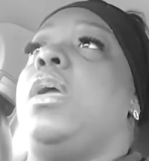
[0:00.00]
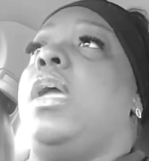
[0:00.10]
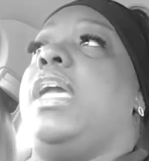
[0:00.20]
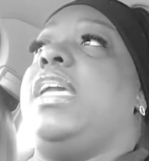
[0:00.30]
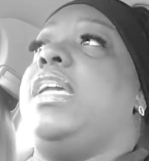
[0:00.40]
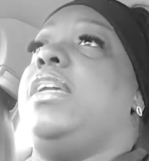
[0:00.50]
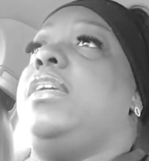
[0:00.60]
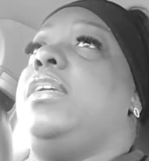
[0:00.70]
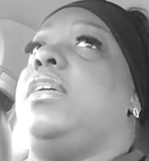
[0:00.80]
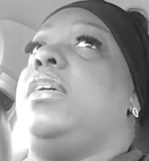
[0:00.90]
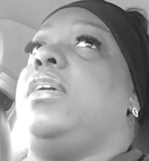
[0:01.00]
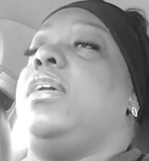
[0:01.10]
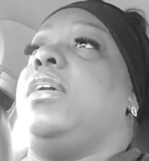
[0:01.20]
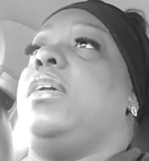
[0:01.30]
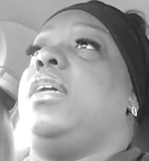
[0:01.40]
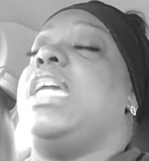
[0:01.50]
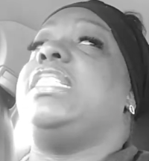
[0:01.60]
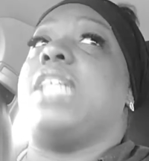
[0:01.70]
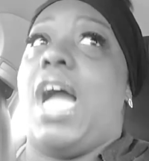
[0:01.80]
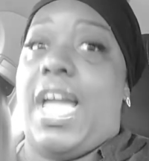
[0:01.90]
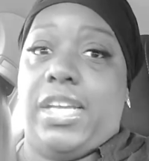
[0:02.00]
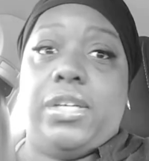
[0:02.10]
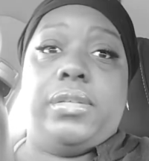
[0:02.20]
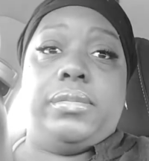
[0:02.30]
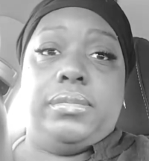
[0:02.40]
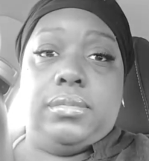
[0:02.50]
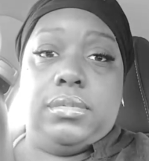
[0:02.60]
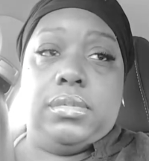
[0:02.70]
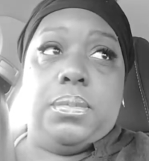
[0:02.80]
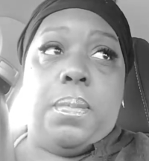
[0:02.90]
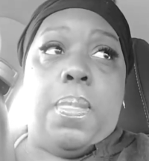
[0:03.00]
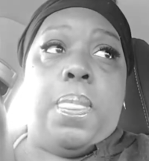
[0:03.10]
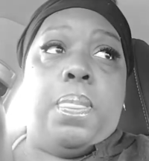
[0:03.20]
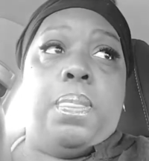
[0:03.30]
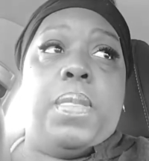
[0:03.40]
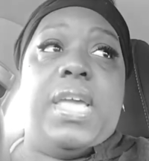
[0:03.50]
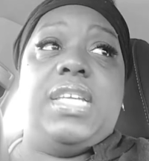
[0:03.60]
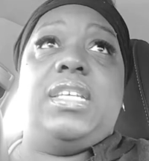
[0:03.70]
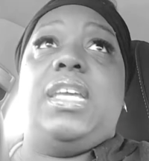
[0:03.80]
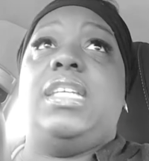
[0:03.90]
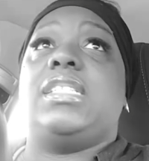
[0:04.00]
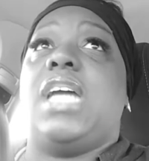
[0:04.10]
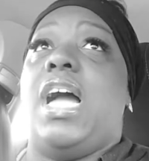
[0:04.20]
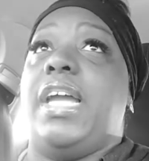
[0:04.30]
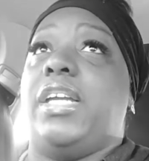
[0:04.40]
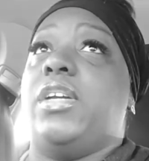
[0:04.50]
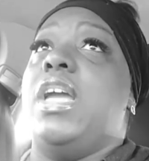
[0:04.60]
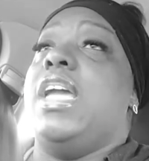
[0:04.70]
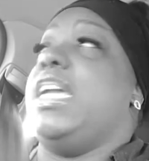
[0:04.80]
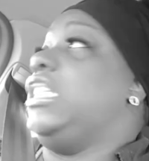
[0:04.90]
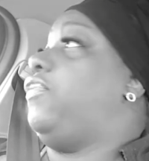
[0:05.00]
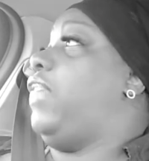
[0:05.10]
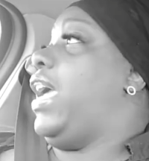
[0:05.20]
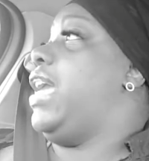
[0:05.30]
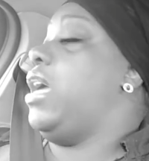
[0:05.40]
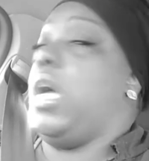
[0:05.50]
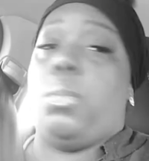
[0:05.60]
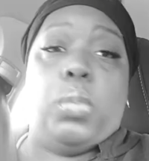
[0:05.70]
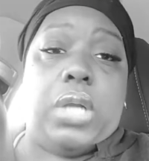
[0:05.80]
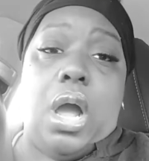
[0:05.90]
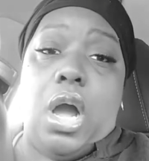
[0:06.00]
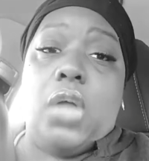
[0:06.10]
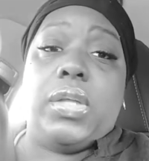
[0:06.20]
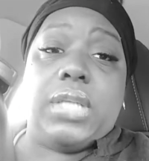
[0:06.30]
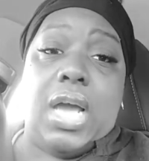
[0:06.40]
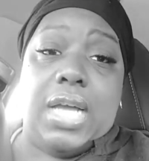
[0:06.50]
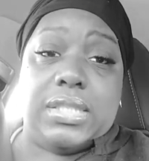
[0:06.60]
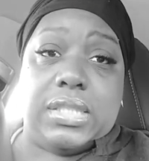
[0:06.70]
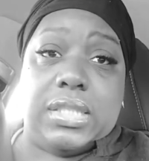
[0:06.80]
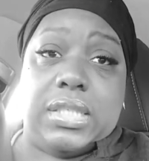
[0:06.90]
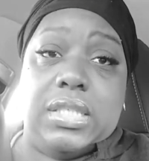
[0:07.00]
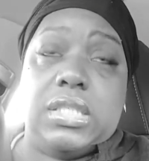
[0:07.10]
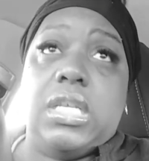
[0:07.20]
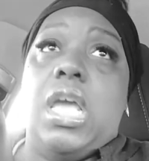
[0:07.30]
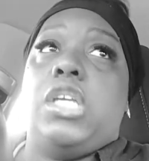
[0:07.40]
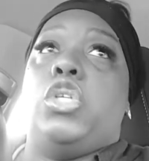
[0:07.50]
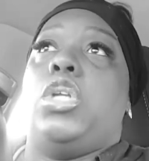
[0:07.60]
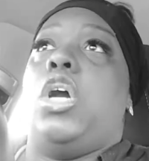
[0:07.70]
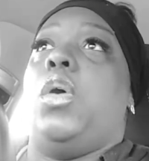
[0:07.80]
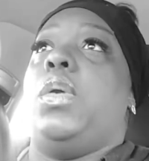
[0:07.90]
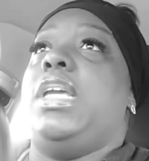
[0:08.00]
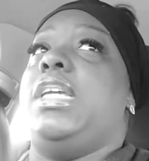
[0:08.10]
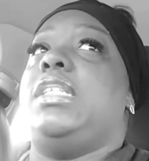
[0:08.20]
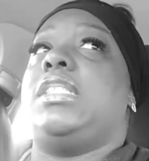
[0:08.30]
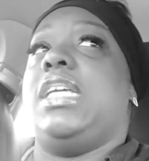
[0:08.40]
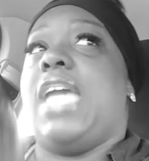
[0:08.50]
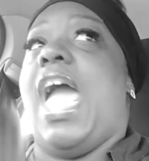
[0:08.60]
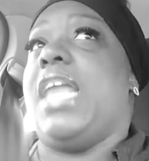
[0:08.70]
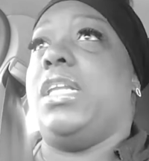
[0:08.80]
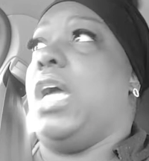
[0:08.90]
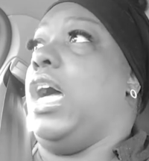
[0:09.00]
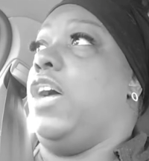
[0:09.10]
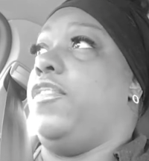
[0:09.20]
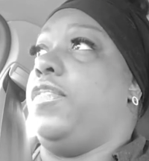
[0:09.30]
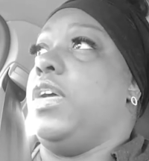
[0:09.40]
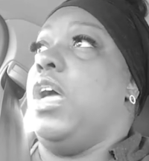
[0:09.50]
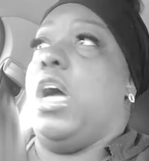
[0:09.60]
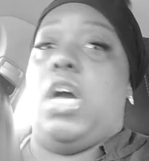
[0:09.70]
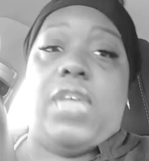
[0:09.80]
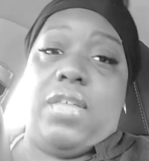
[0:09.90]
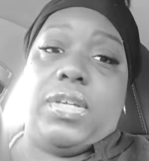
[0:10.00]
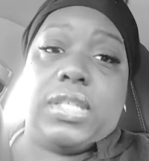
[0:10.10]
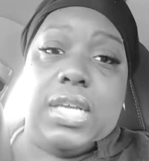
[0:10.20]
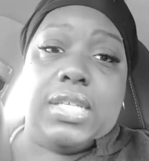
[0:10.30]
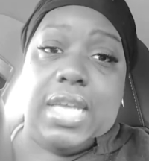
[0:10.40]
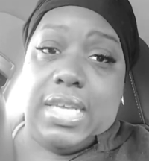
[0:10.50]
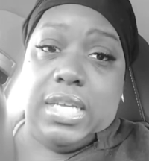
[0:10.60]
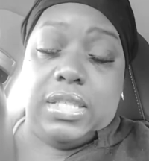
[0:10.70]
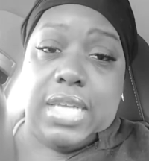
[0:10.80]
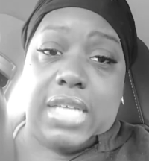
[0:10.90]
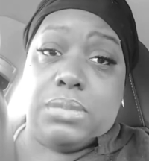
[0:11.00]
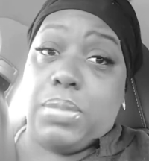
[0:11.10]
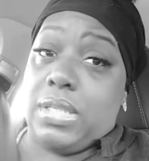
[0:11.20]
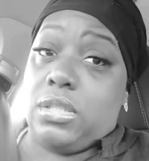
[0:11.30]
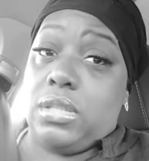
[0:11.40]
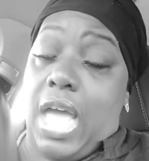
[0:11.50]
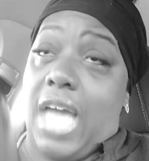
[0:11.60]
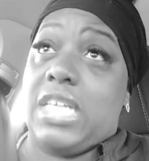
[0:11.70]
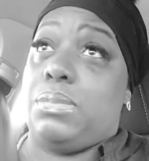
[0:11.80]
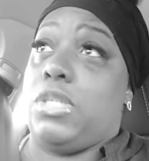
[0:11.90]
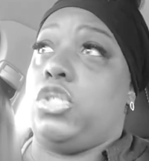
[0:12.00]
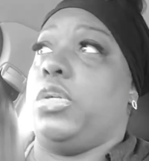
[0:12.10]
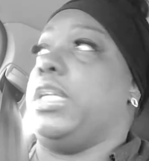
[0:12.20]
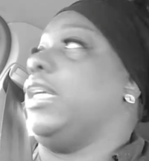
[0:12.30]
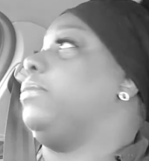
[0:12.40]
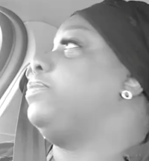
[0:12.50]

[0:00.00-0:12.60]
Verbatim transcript: He he's tired. He he's tired. He's fed up with all the nonsense. You know, he's he had enough of everything that he that's been how he's been treated.